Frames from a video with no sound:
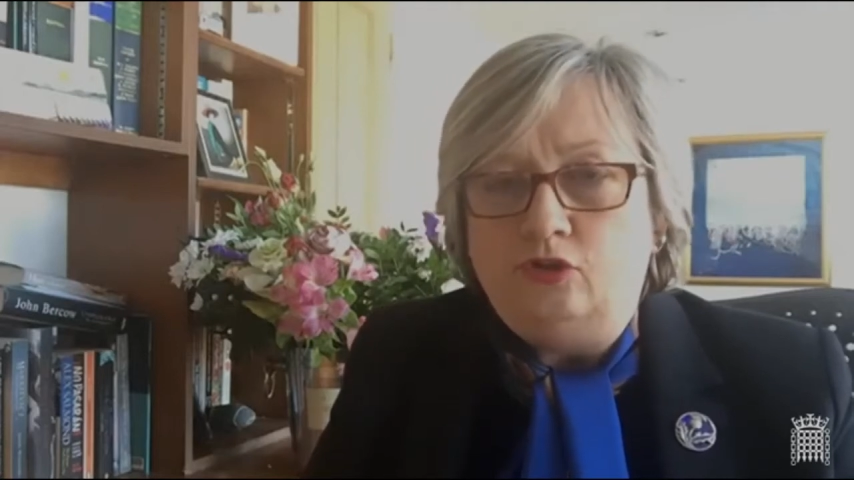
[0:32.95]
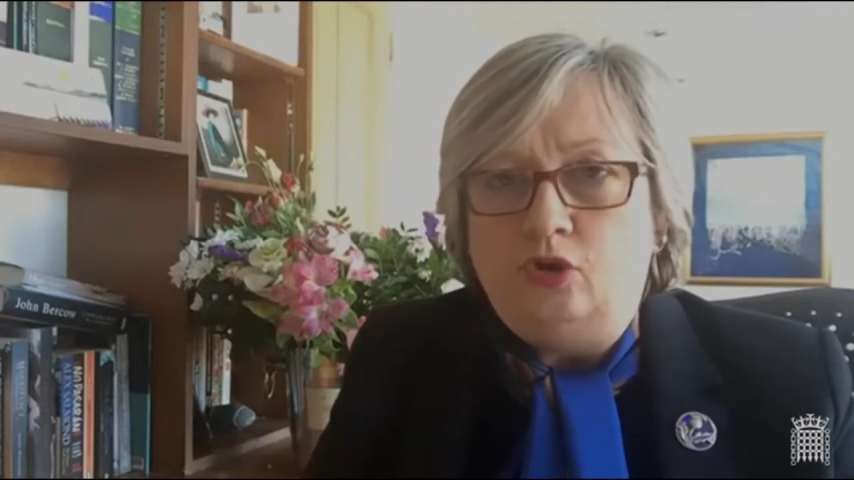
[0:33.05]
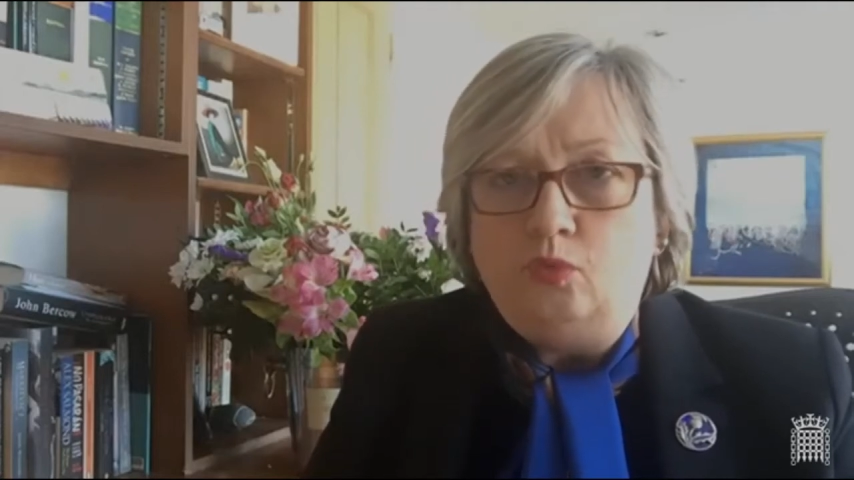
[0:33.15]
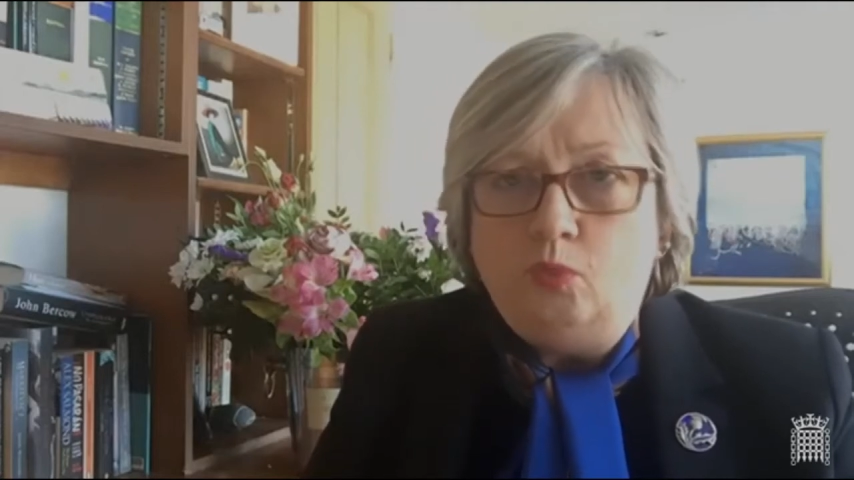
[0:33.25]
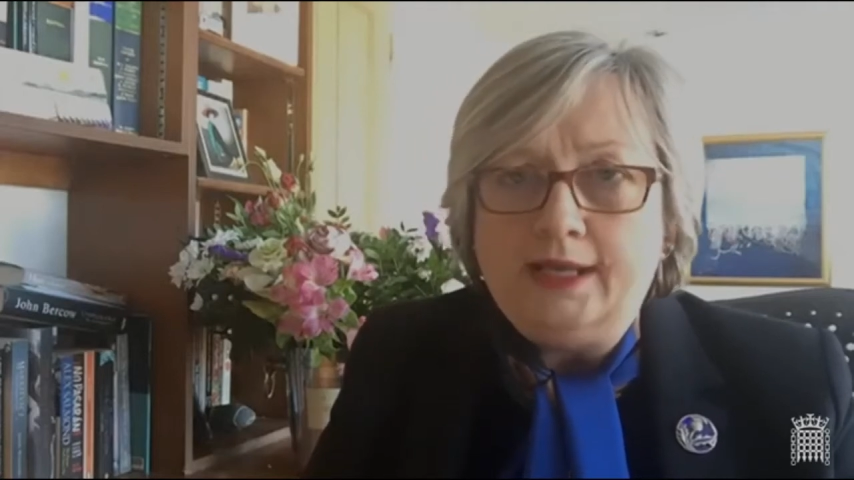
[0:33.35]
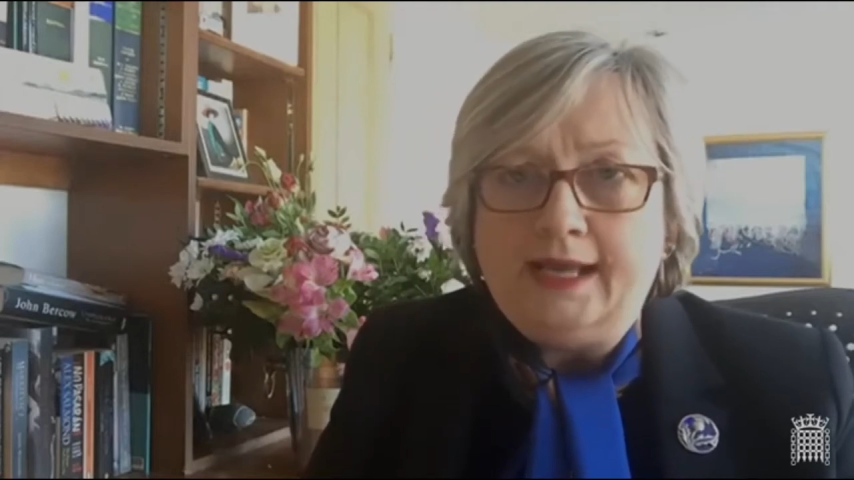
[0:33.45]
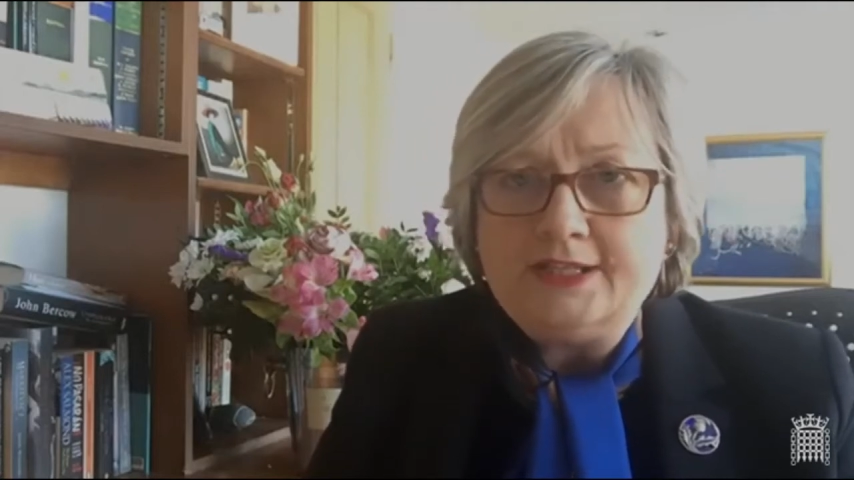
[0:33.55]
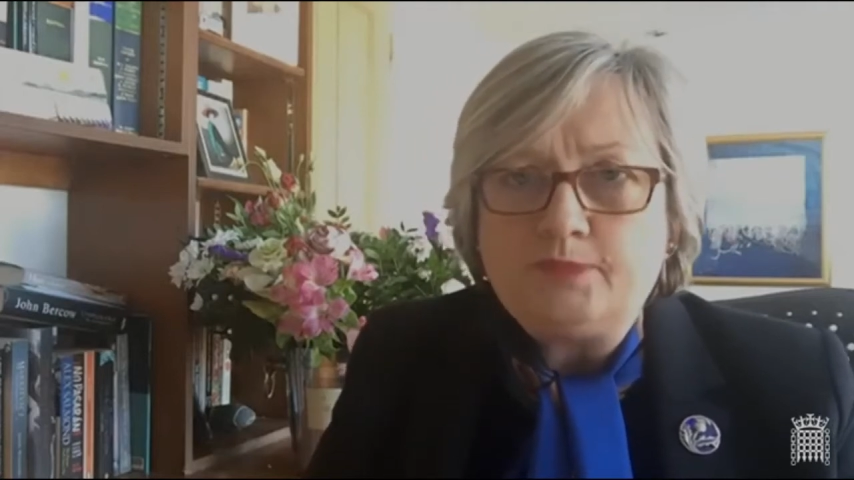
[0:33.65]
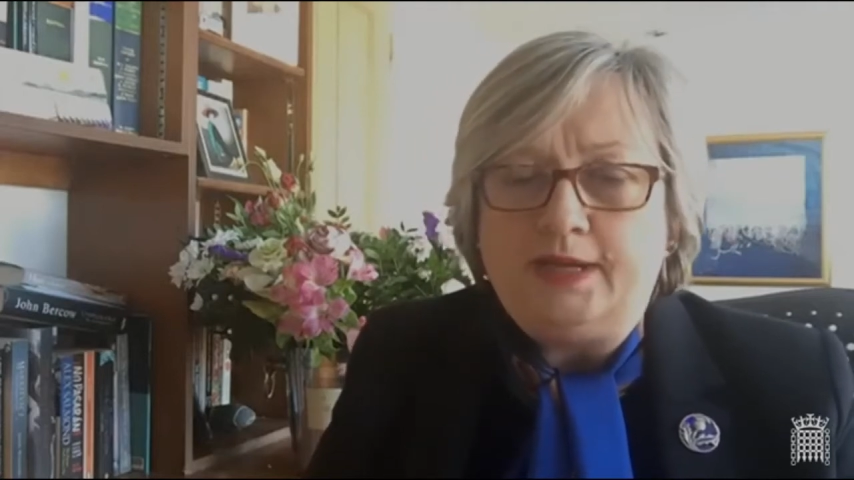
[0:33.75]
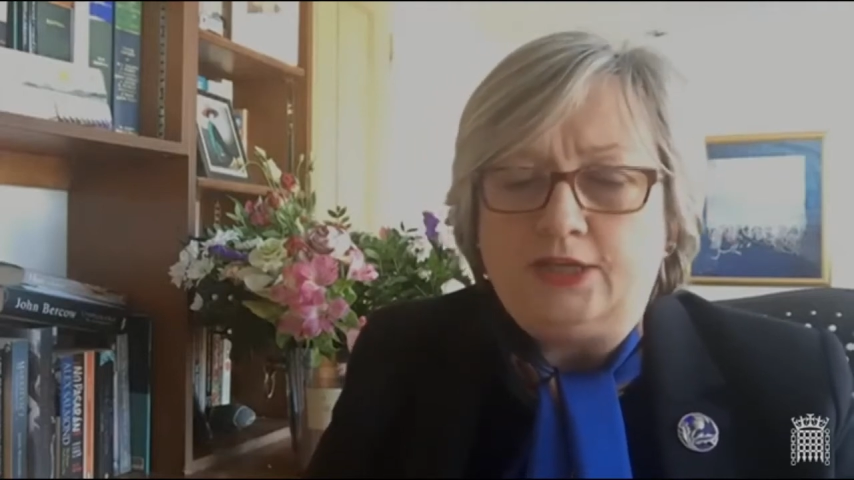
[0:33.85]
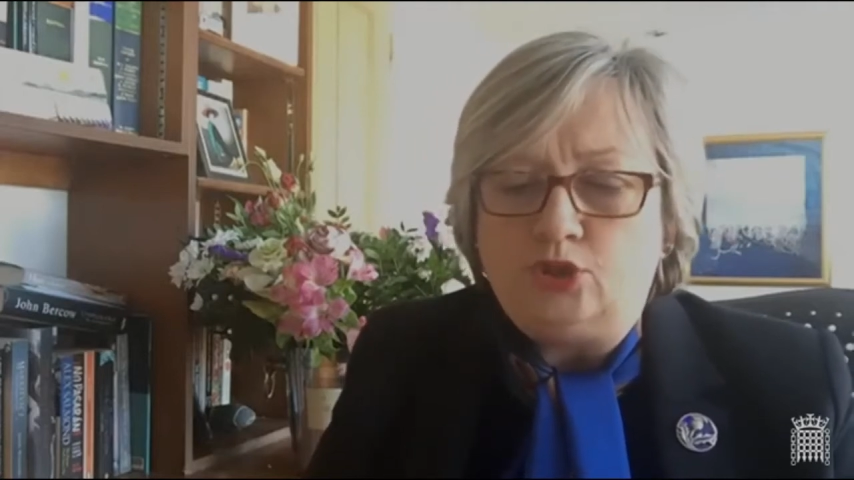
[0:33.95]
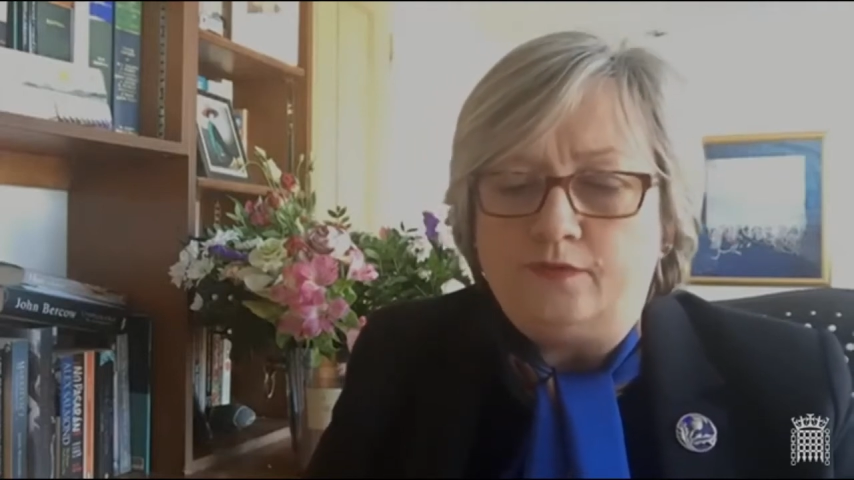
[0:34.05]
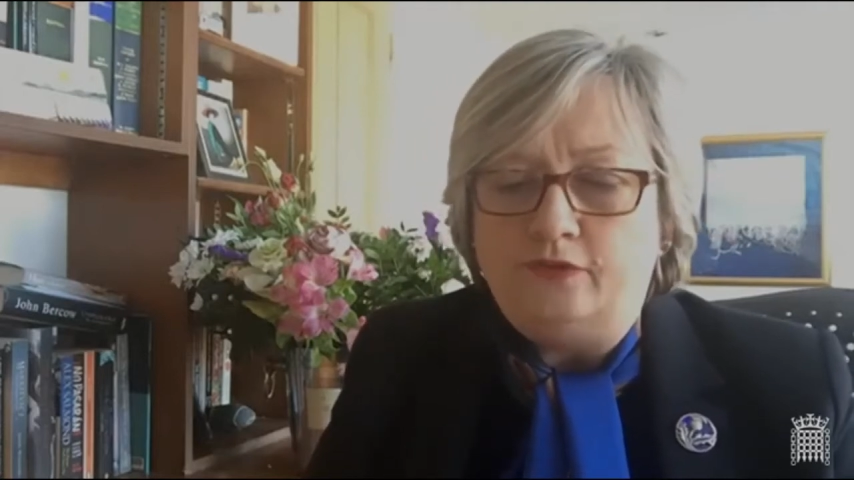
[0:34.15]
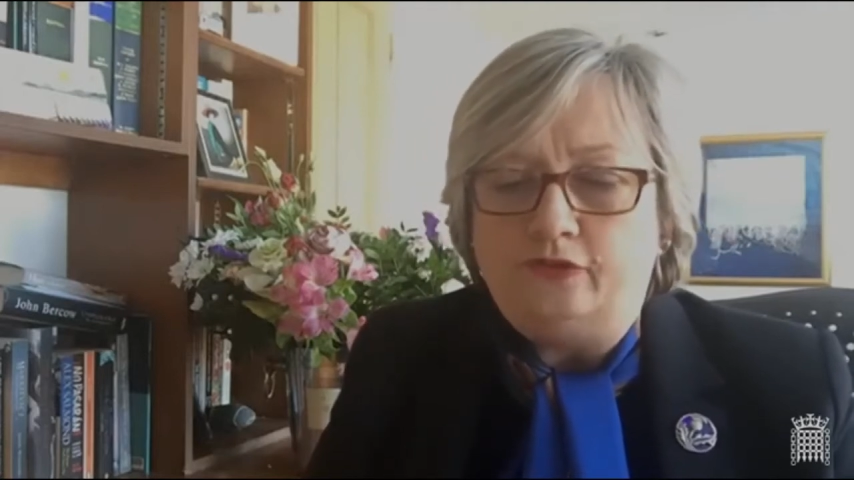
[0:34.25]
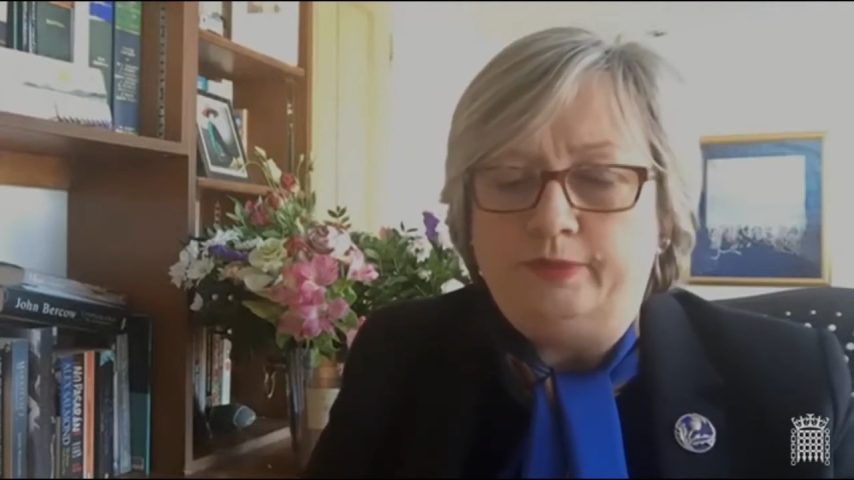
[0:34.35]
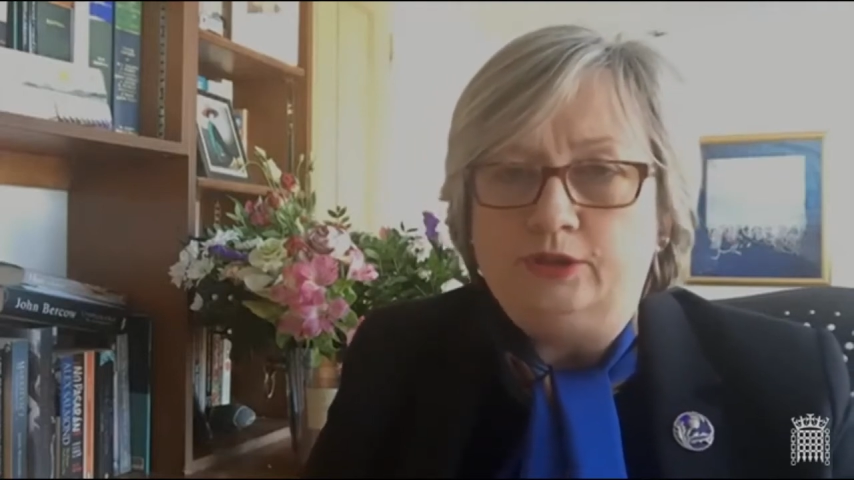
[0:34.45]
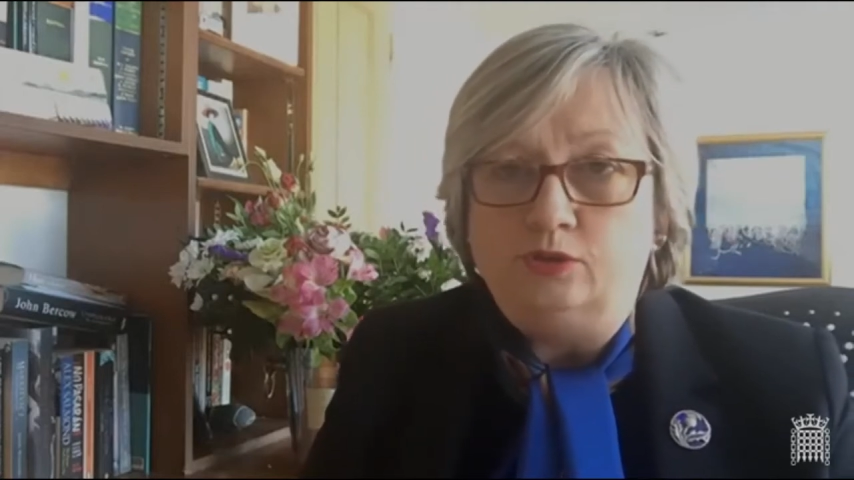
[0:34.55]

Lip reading: on one aspect of this bill,